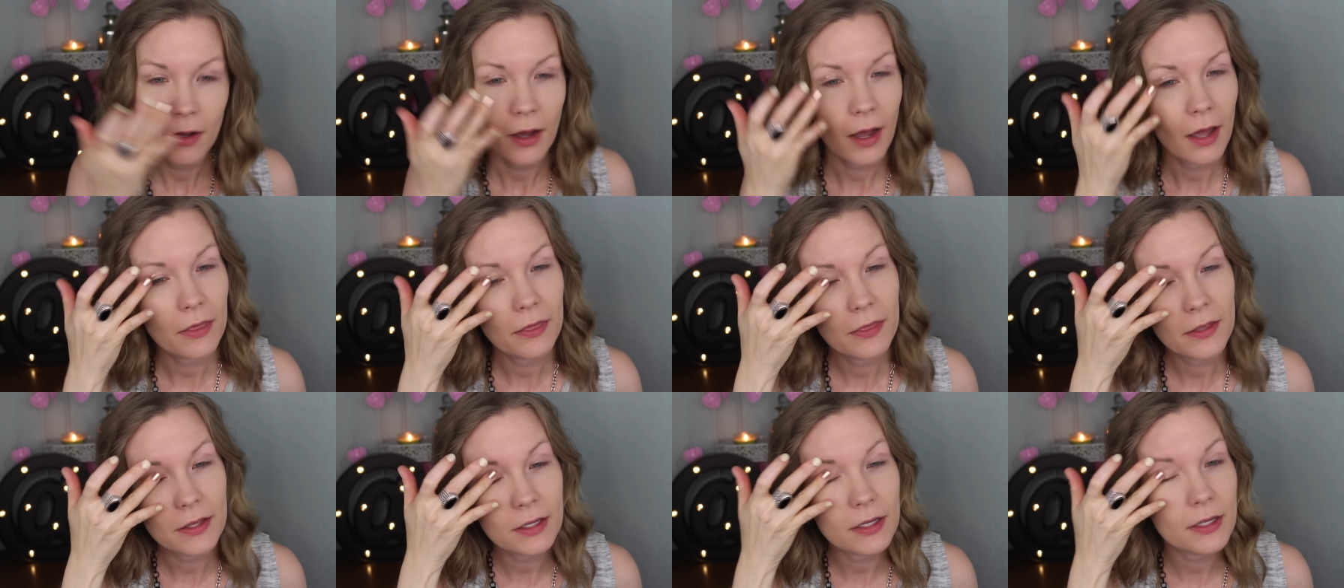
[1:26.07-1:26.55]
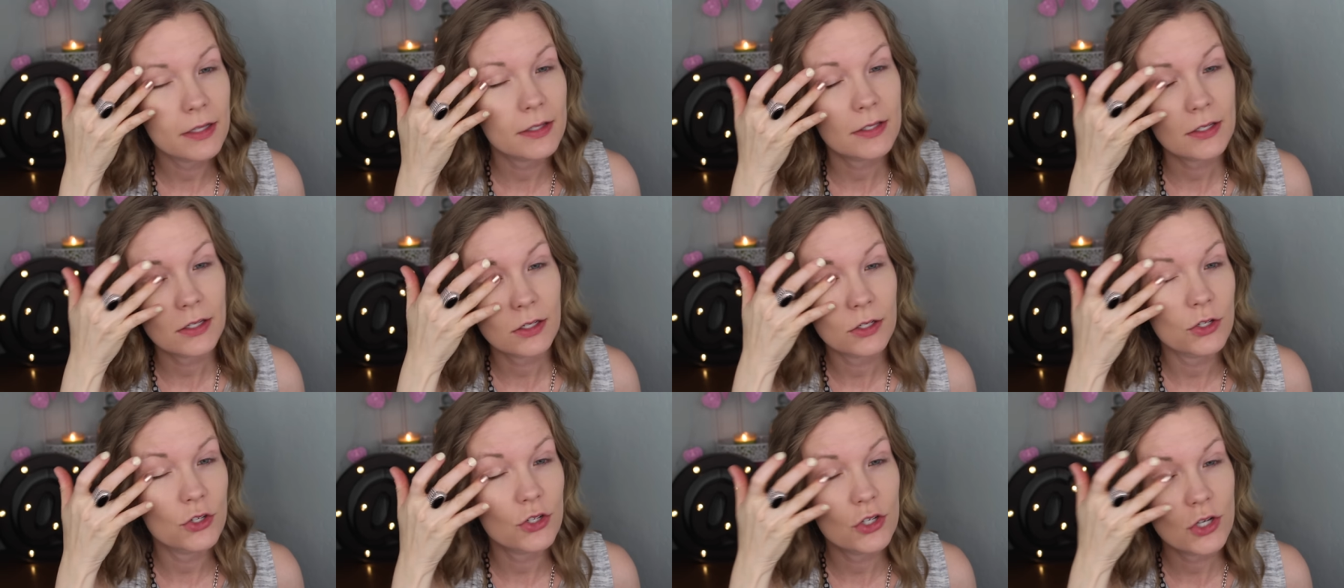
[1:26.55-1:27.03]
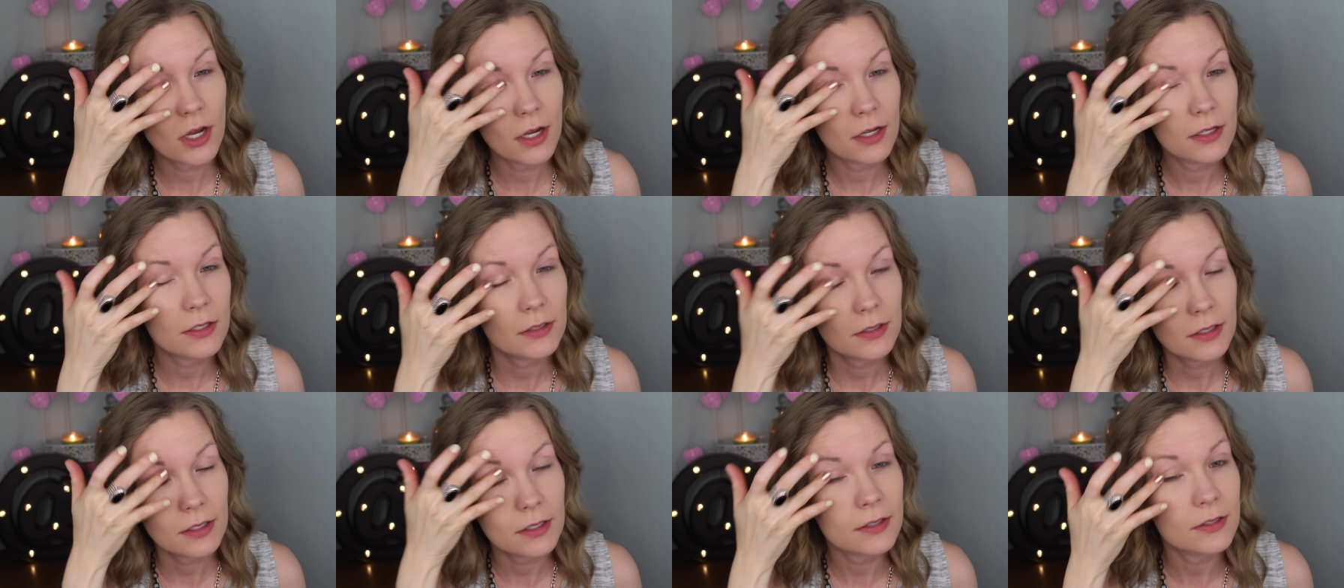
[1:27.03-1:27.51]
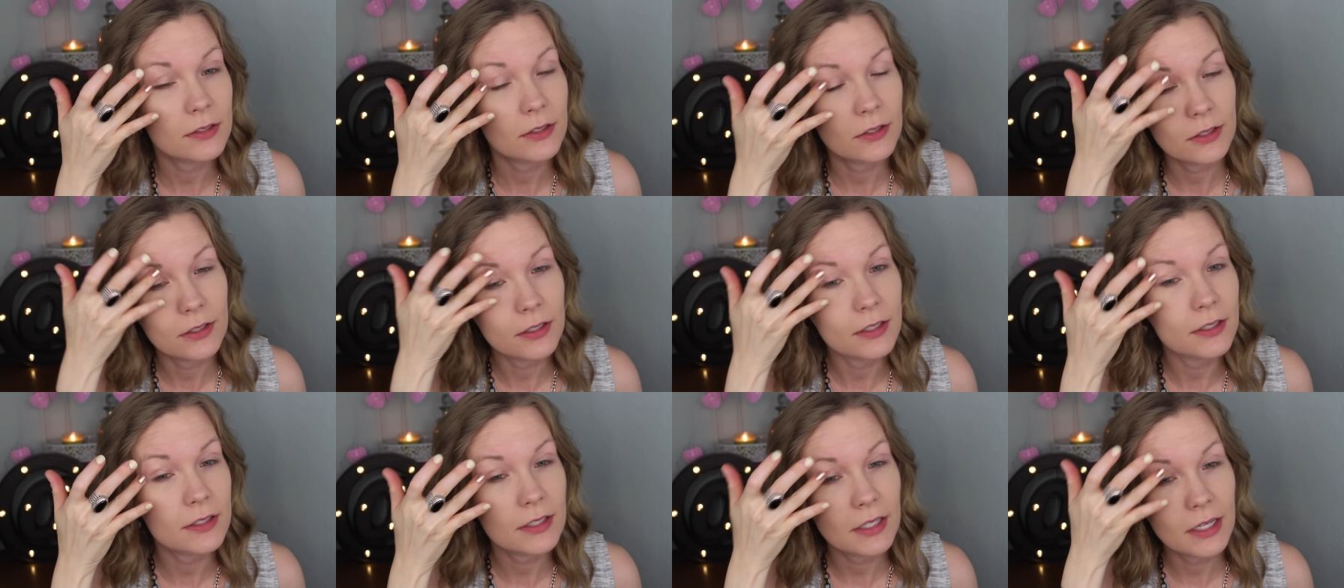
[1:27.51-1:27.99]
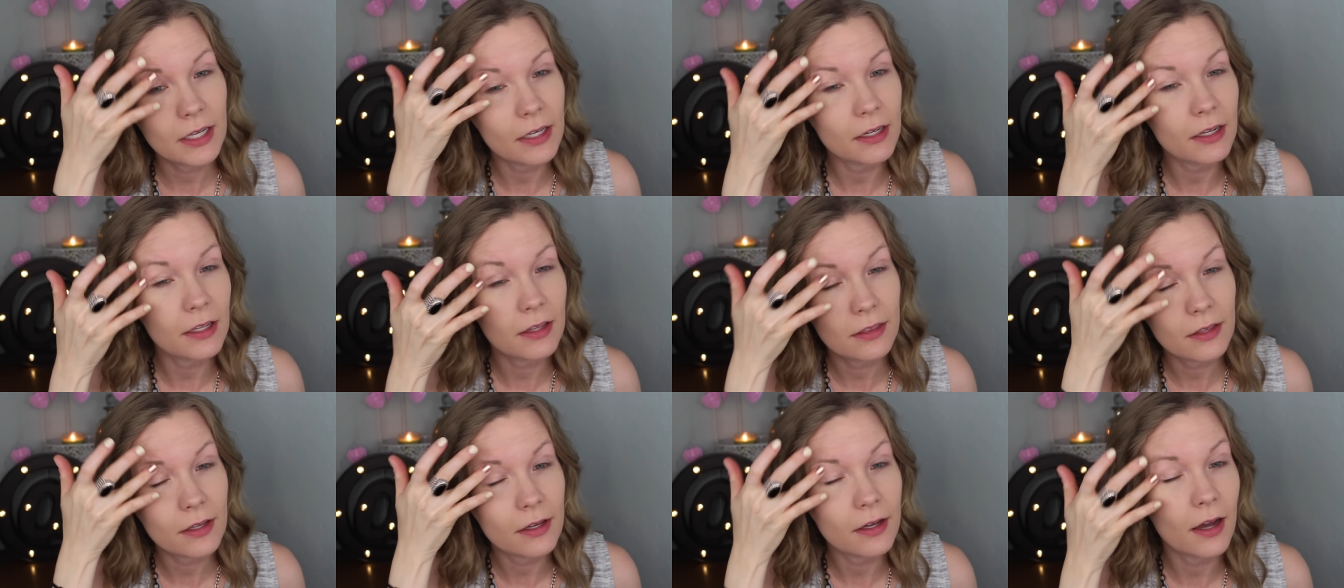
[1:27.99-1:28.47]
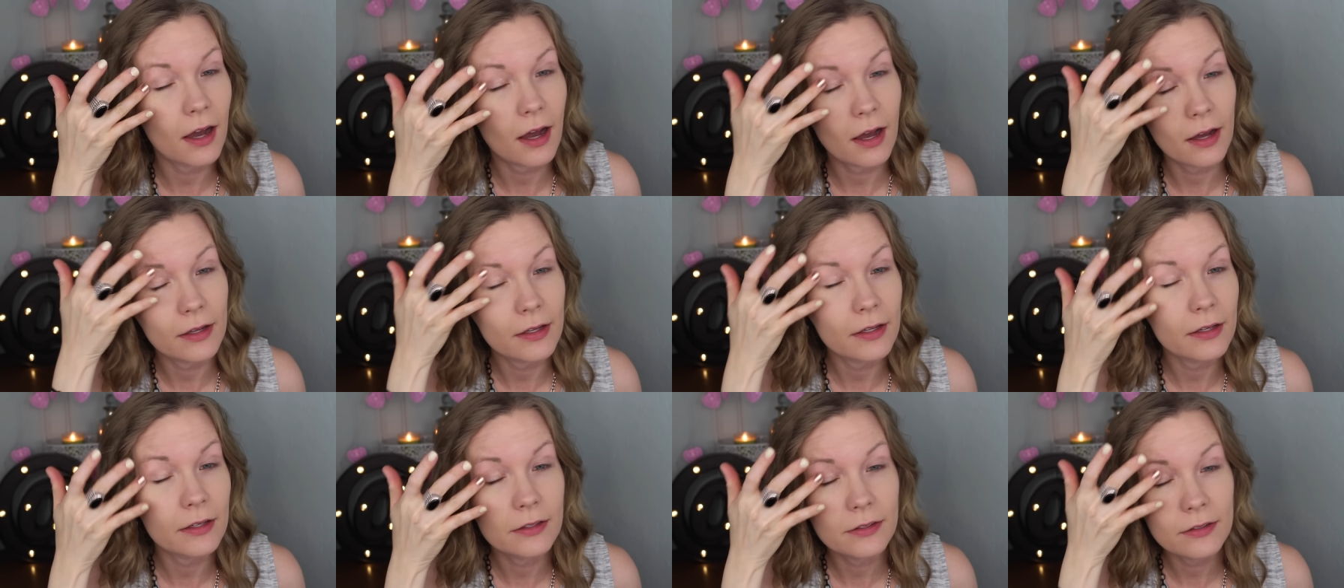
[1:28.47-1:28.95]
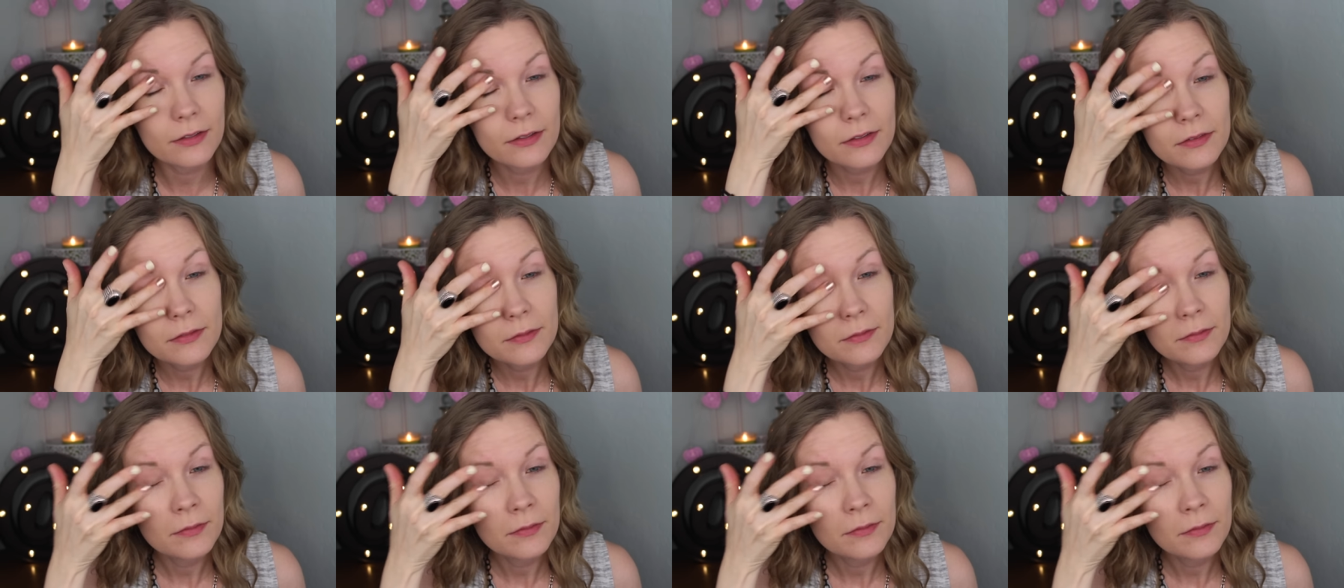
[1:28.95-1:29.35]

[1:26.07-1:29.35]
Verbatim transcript: I think it's just as good as anything high-end.